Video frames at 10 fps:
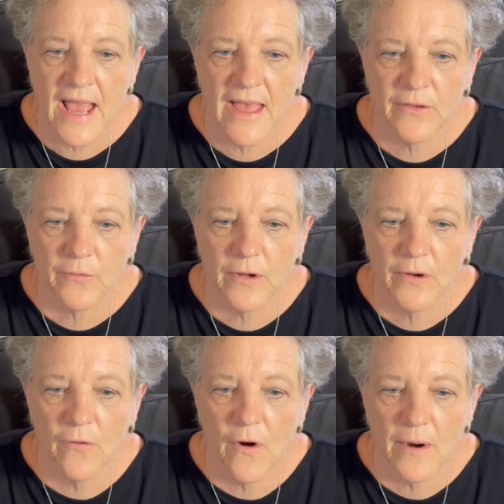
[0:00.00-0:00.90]
and the
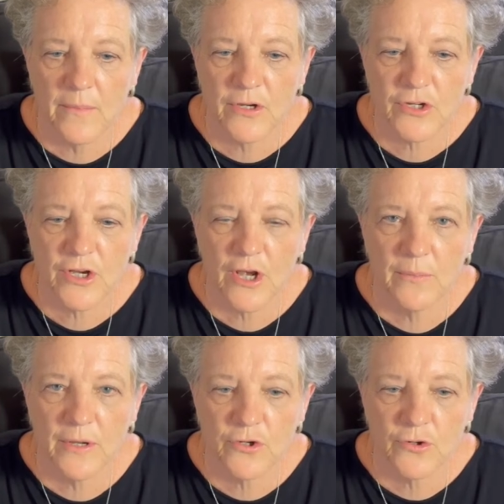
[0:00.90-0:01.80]
requirement shall
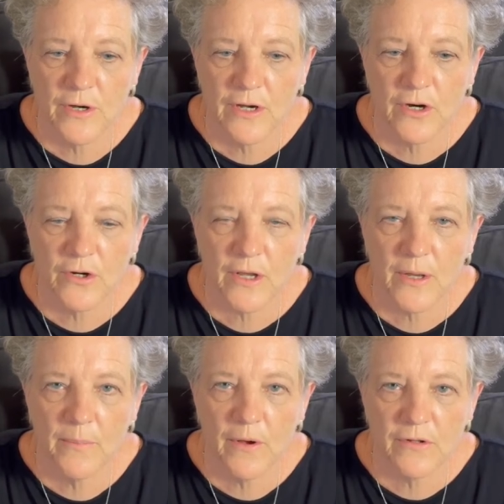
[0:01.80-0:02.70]
be triggered
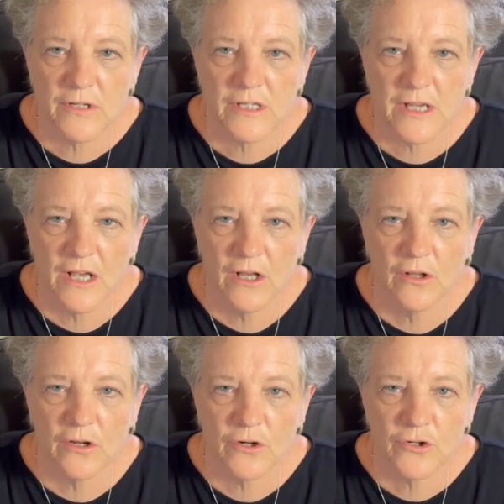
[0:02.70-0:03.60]
upon
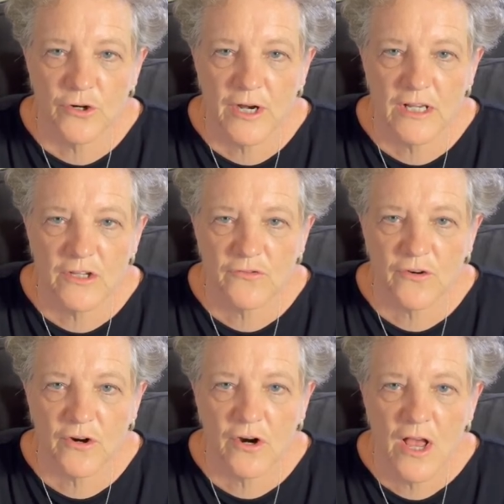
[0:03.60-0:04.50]
sale or
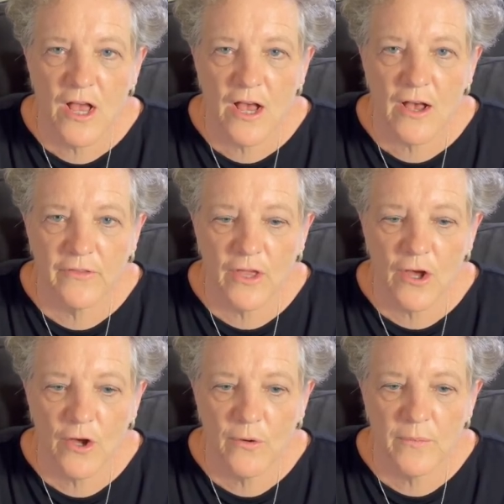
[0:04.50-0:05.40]
transfer of the
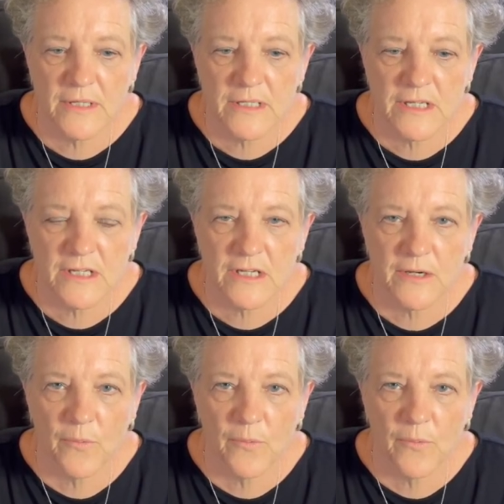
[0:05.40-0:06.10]
home assisted